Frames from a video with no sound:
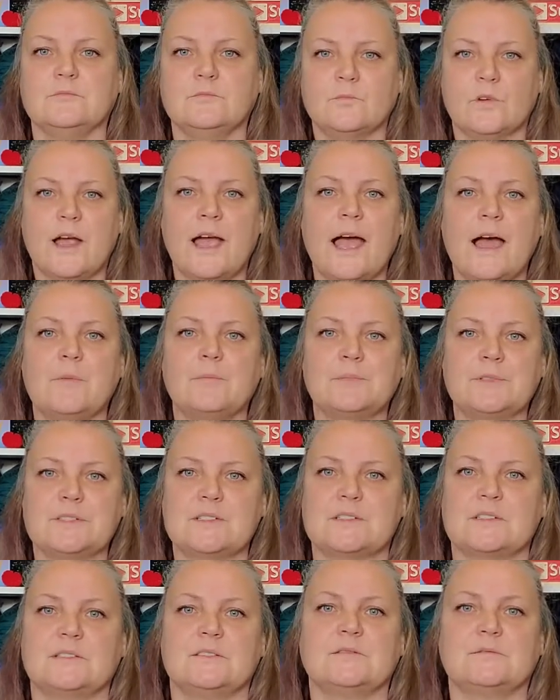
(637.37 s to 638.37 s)

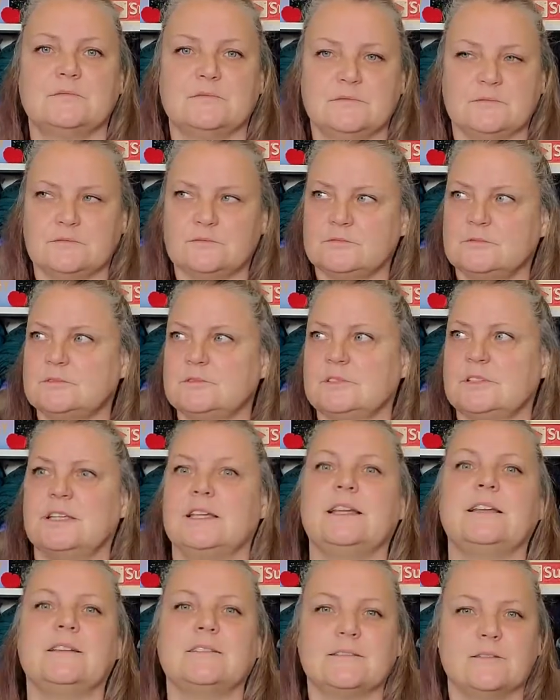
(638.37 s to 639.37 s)
Wraps.
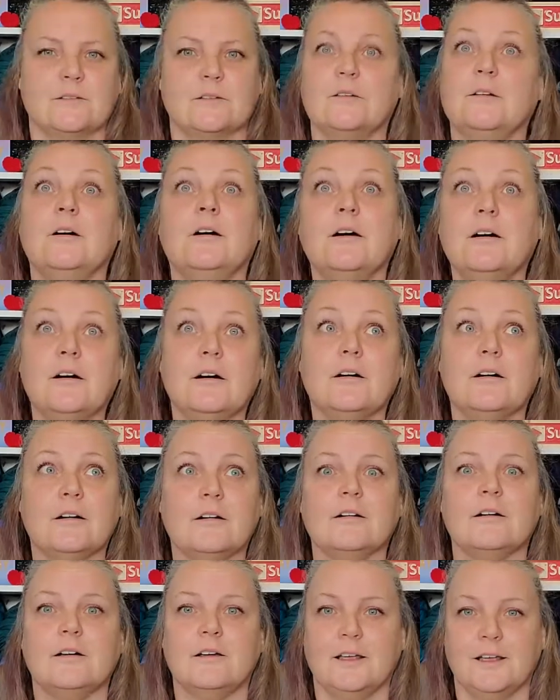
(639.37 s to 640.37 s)

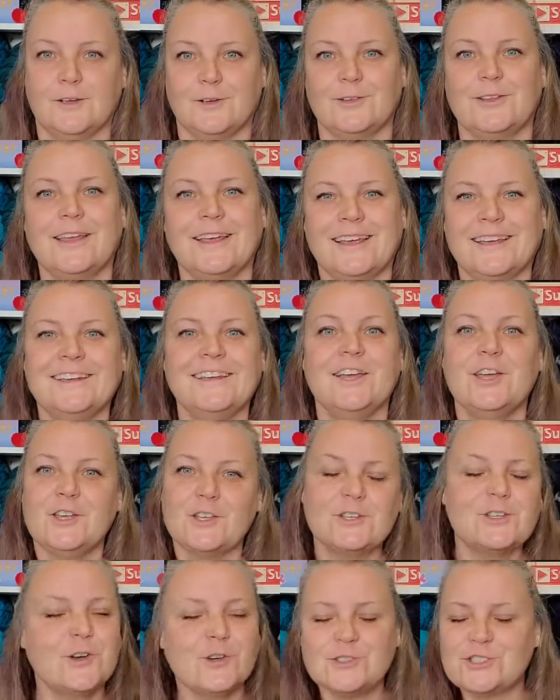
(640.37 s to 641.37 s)
Oh,
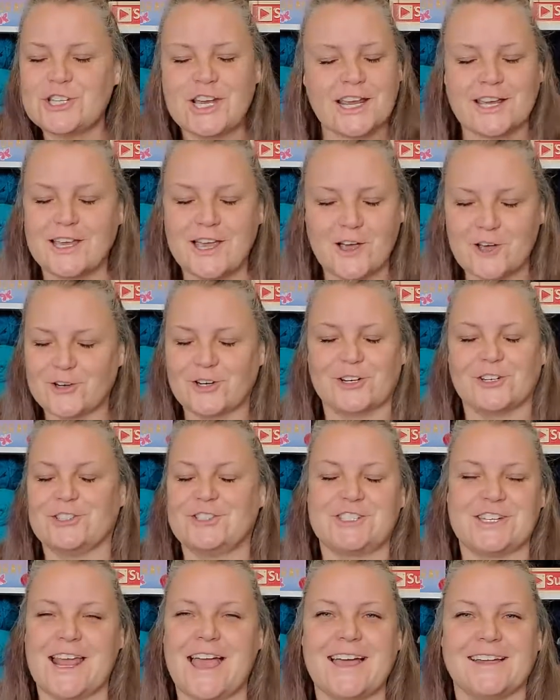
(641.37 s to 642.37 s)
go check out her
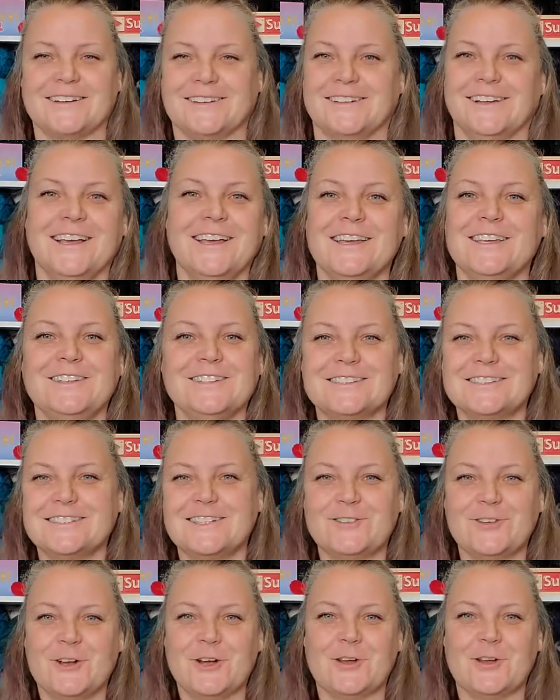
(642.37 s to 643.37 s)
channel. You'll
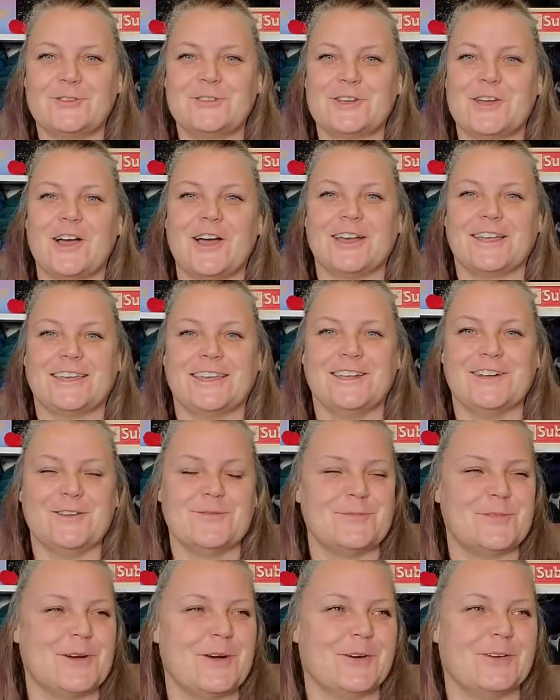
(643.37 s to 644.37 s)
see what I'm talking
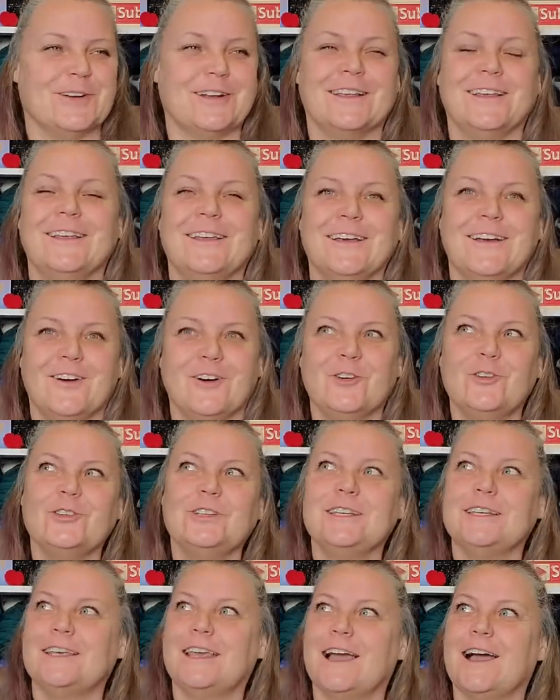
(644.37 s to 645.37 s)
about.
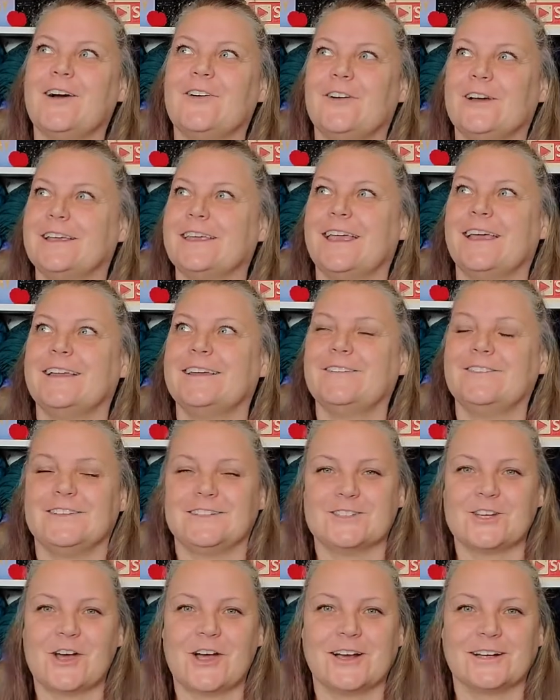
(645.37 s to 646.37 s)
Holy cow, I can't even
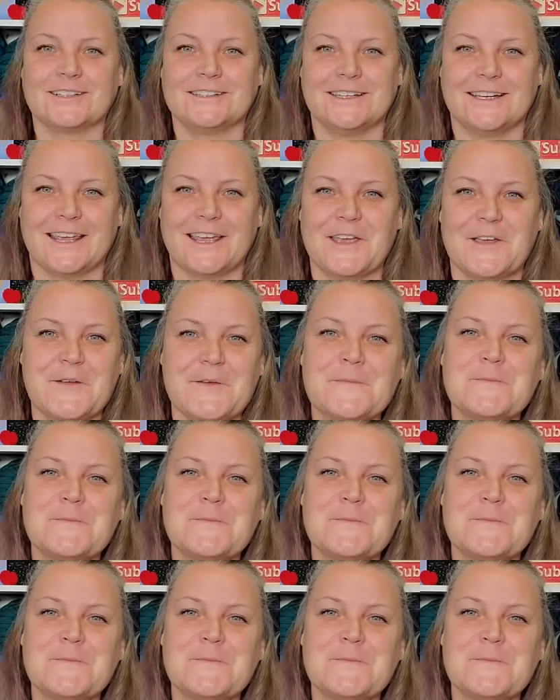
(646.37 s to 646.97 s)
talk today.